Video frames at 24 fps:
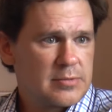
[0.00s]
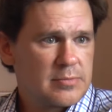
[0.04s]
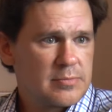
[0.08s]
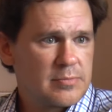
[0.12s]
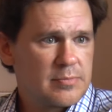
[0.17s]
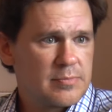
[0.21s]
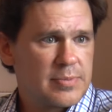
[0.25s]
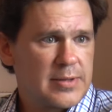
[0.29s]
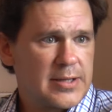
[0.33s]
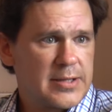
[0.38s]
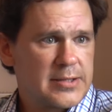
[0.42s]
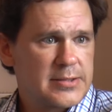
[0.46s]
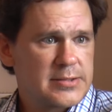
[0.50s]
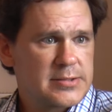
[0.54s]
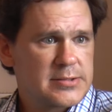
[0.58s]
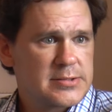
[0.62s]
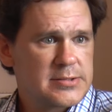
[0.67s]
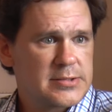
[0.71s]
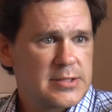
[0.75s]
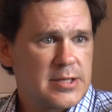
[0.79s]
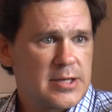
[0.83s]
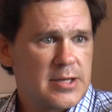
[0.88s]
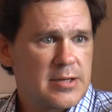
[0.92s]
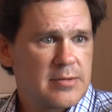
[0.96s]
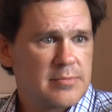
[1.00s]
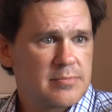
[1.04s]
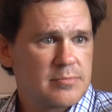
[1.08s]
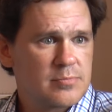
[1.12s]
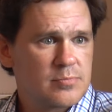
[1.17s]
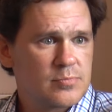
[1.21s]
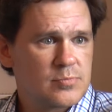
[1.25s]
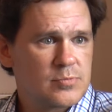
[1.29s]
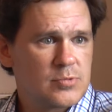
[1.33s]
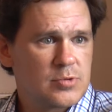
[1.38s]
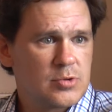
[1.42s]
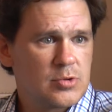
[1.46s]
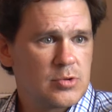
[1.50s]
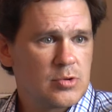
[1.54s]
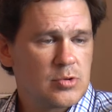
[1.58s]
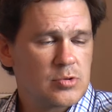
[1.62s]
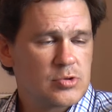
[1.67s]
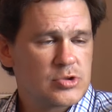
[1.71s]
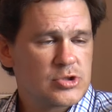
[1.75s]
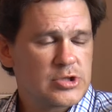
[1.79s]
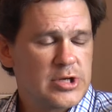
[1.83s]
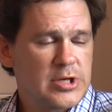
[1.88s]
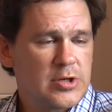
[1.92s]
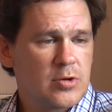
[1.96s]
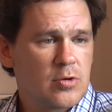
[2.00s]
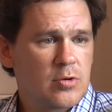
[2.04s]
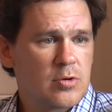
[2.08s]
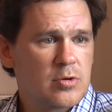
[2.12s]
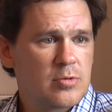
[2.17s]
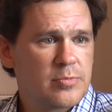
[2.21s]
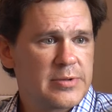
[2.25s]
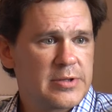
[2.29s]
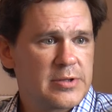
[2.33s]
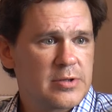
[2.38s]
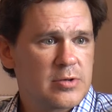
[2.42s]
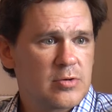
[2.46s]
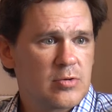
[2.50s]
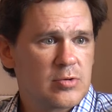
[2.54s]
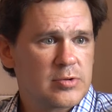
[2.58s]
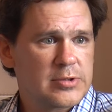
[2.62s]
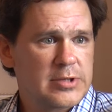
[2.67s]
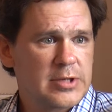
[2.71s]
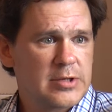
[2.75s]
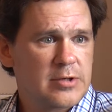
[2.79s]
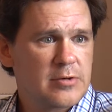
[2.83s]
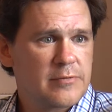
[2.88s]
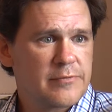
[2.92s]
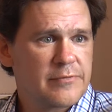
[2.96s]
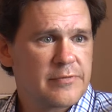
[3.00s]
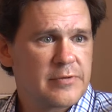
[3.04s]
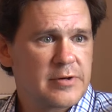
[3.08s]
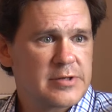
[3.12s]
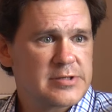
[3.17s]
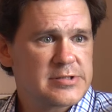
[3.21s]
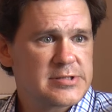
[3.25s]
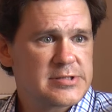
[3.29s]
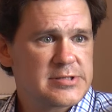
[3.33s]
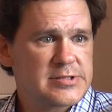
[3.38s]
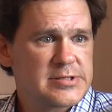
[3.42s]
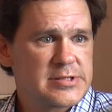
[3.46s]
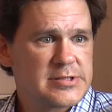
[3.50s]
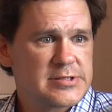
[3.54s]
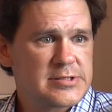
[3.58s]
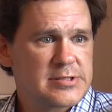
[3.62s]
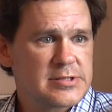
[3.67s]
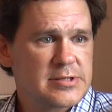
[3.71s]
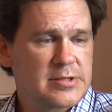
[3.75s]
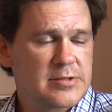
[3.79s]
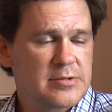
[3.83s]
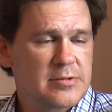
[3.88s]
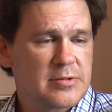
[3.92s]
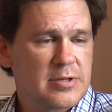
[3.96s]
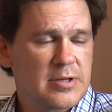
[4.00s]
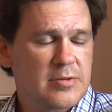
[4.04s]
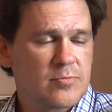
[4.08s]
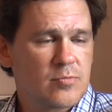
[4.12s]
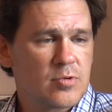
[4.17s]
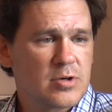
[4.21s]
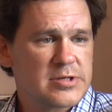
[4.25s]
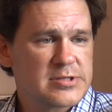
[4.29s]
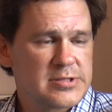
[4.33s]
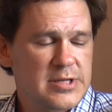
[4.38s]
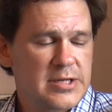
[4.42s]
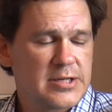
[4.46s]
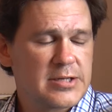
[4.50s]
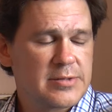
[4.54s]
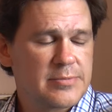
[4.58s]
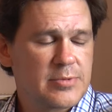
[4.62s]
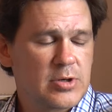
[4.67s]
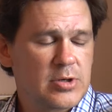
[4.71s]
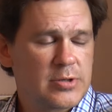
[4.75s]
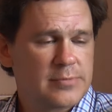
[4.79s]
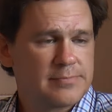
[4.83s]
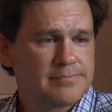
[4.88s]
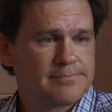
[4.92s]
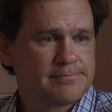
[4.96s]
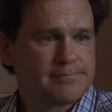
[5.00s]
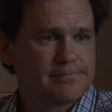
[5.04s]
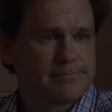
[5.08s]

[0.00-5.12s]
But, you know, Shane Owen will be the goaltender for us this season, and we're excited about it.